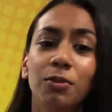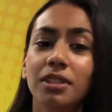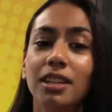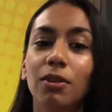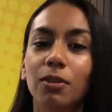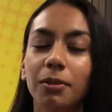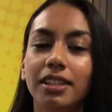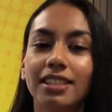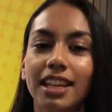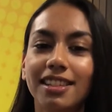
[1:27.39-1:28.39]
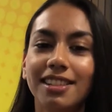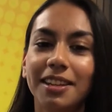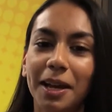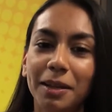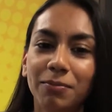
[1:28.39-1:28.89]
Kusi always takes the
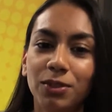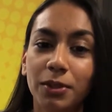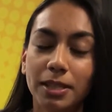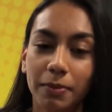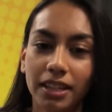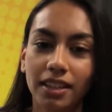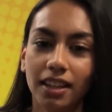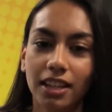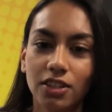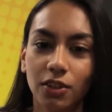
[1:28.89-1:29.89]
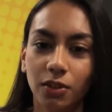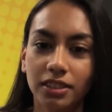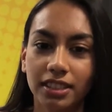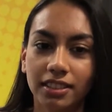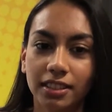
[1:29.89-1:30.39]
time to explain her lecture
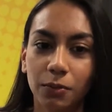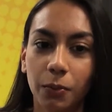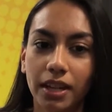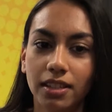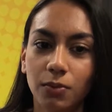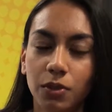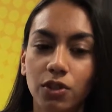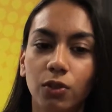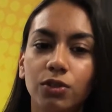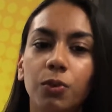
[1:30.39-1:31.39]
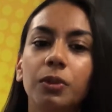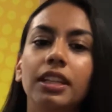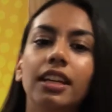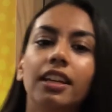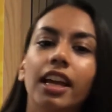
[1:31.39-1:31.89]
content in ways which not
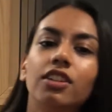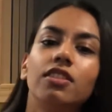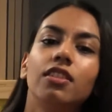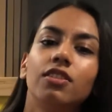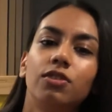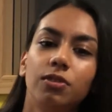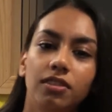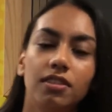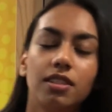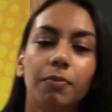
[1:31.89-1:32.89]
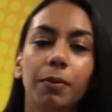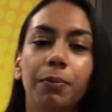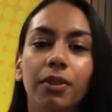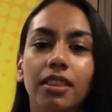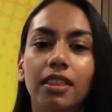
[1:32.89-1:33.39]
only engages her students, but
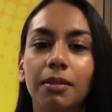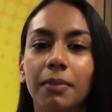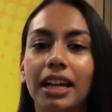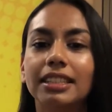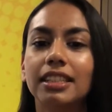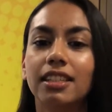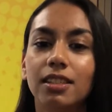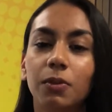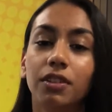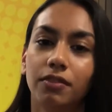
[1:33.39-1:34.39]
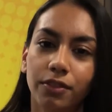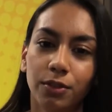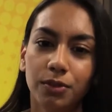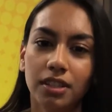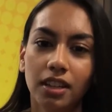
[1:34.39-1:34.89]
put them at ease when
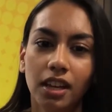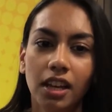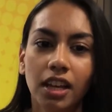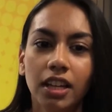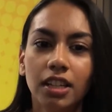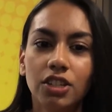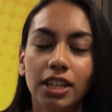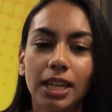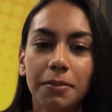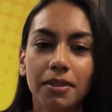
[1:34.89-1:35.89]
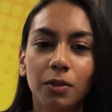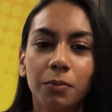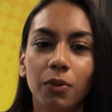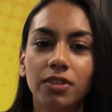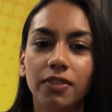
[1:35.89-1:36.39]
confused. She keeps the
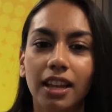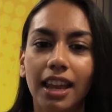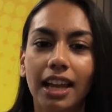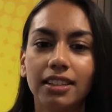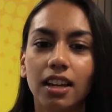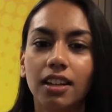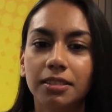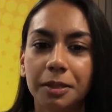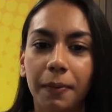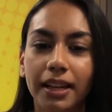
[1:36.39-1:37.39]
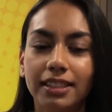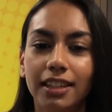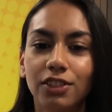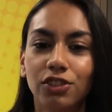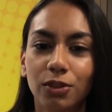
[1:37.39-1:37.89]
atmosphere light-hearted by
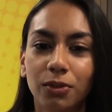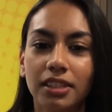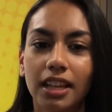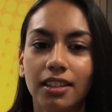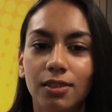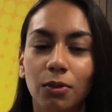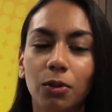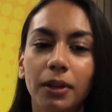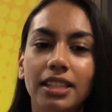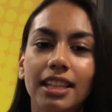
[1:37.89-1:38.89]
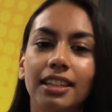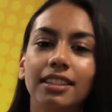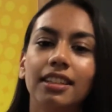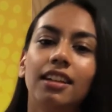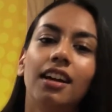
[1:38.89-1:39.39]
telling jokes and is always
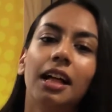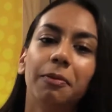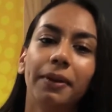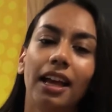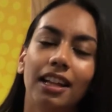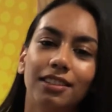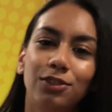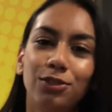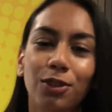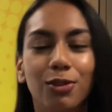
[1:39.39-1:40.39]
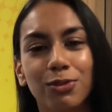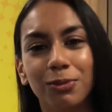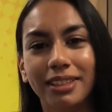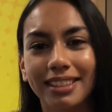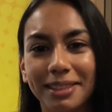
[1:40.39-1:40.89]
lending a helping hand to those who
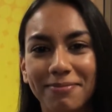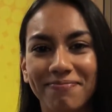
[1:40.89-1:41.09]
need it.